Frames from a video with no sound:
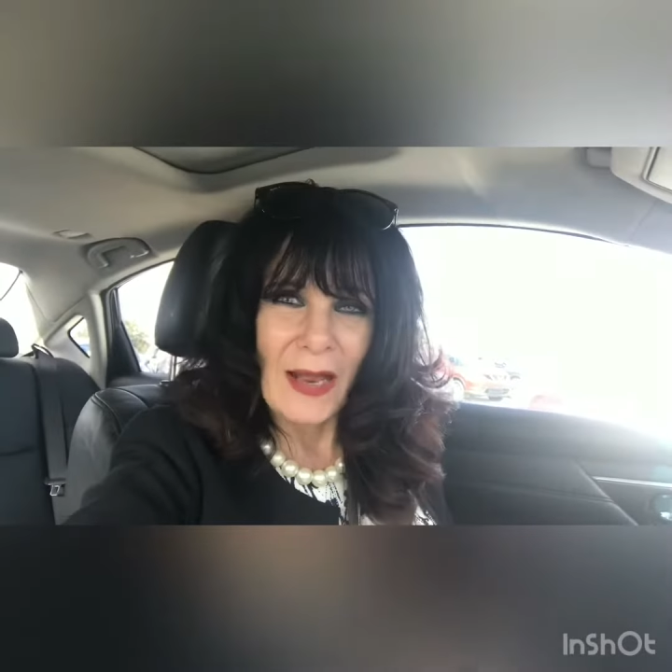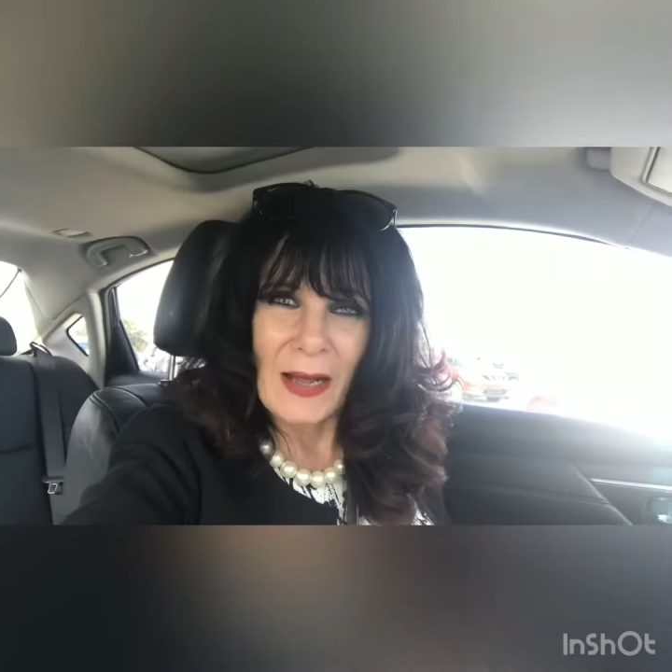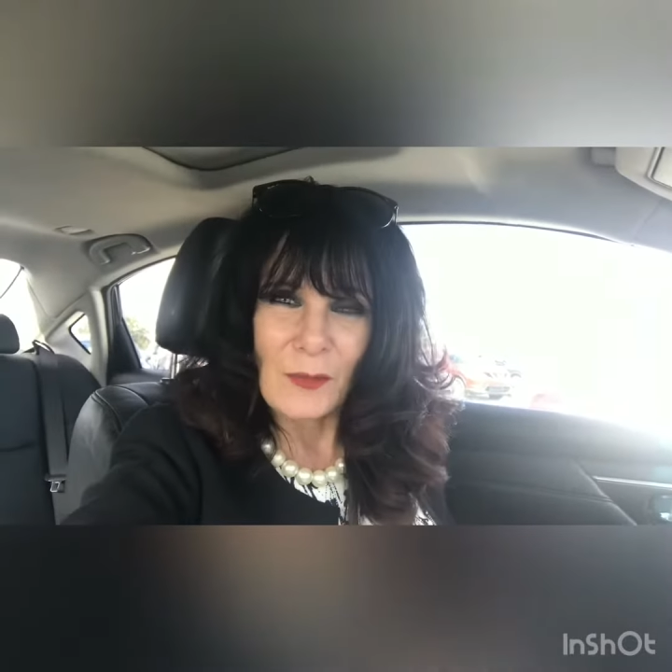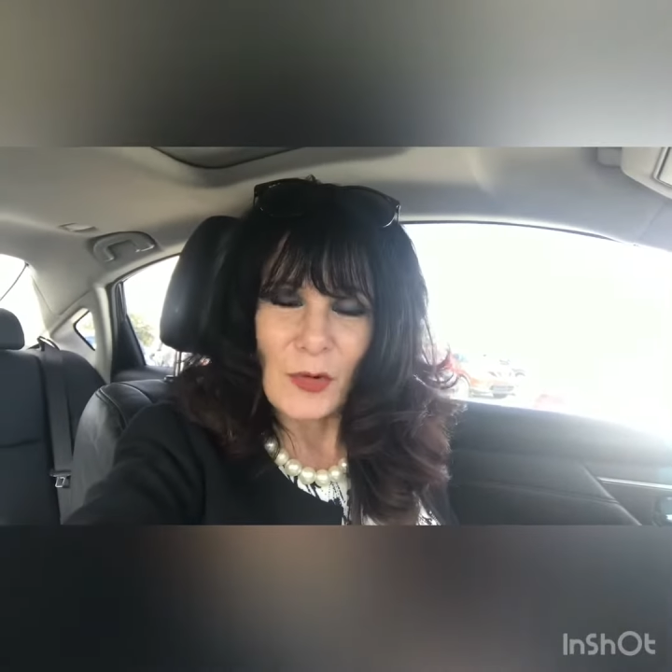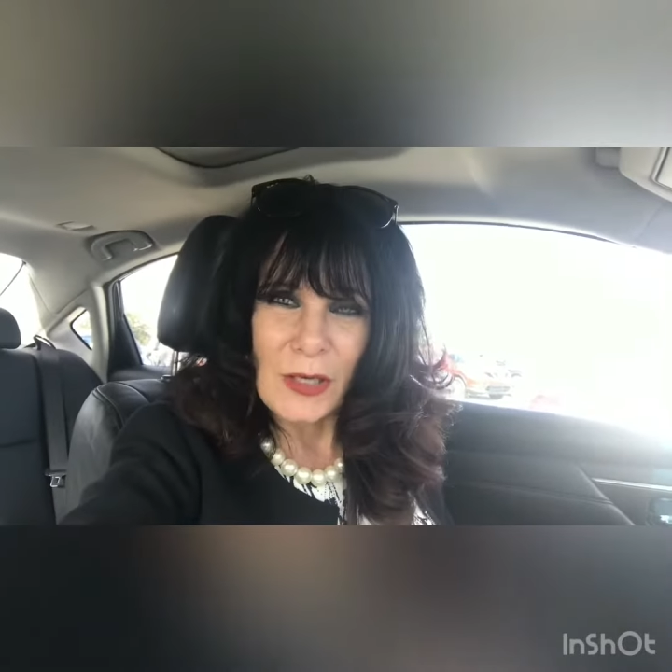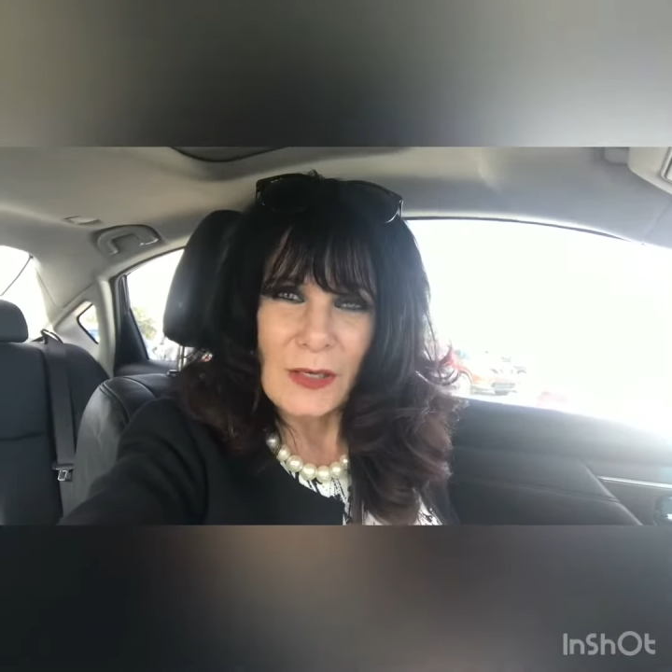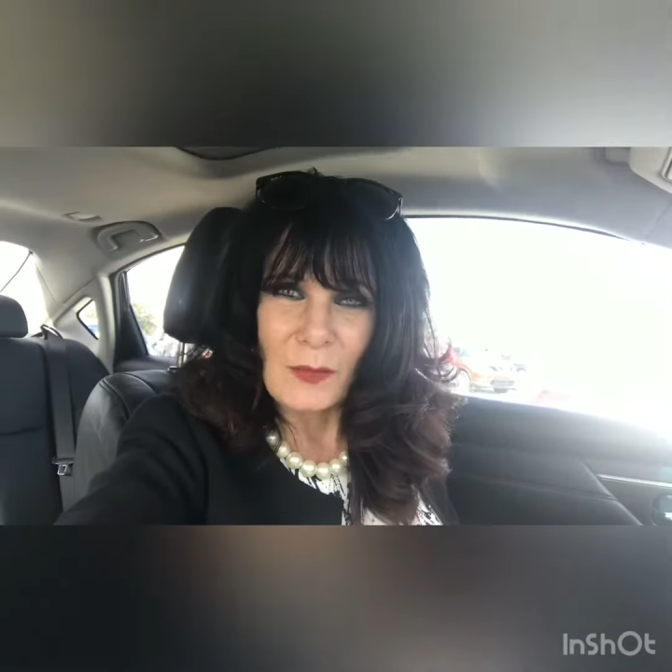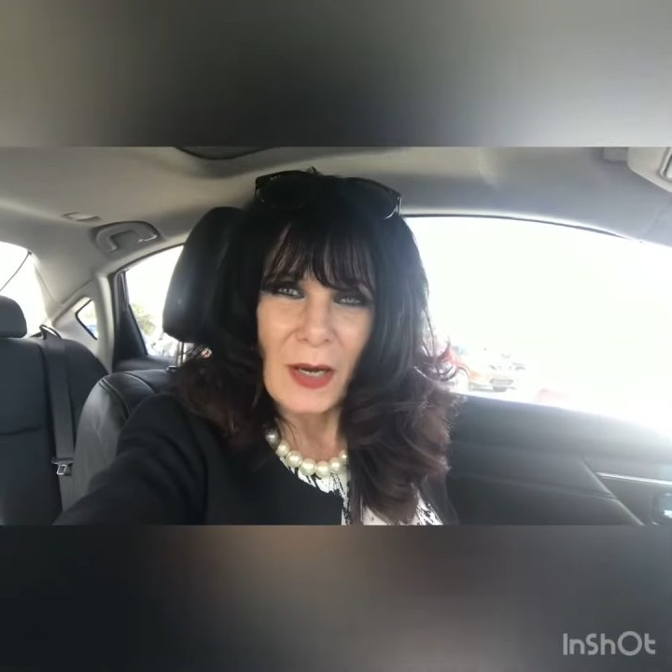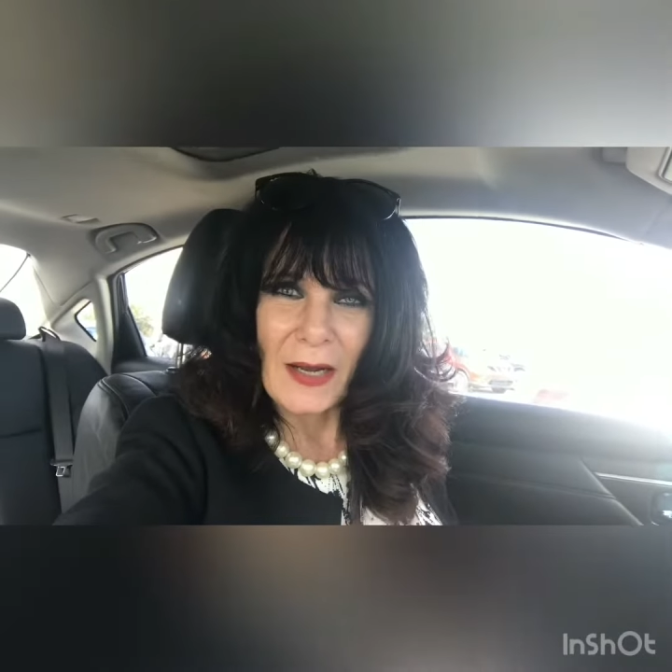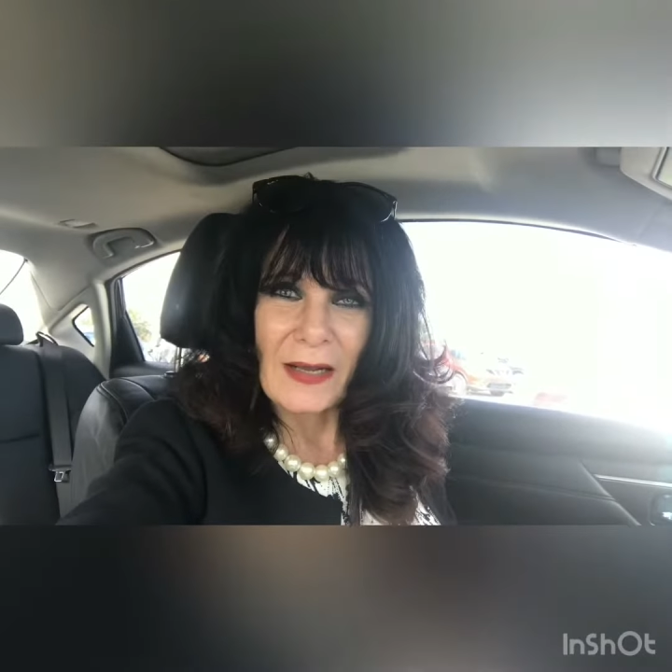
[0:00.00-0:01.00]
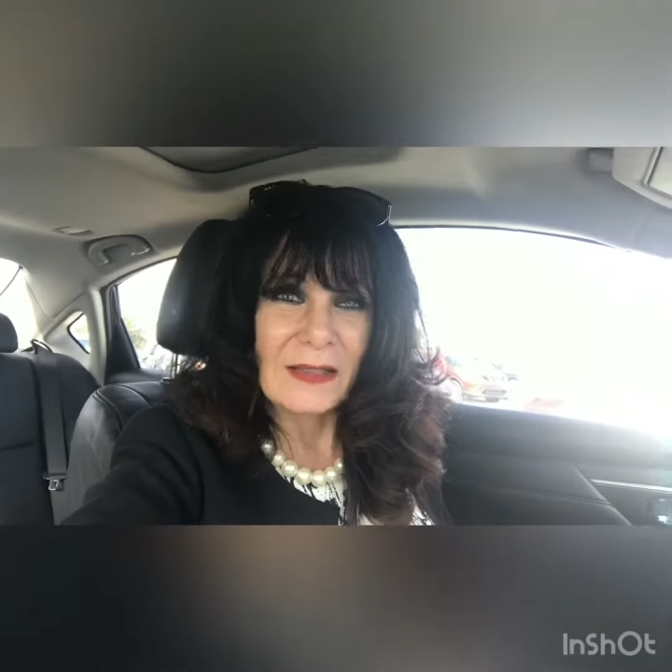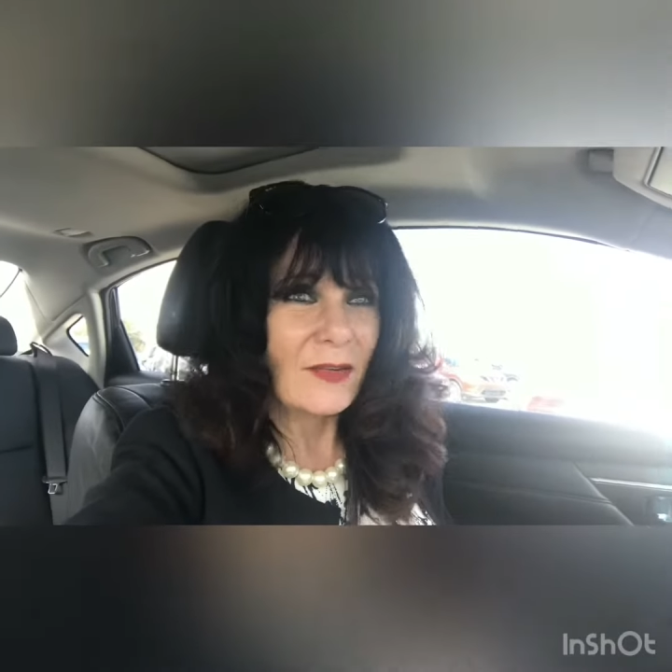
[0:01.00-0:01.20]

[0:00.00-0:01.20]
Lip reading: I'm greeted by a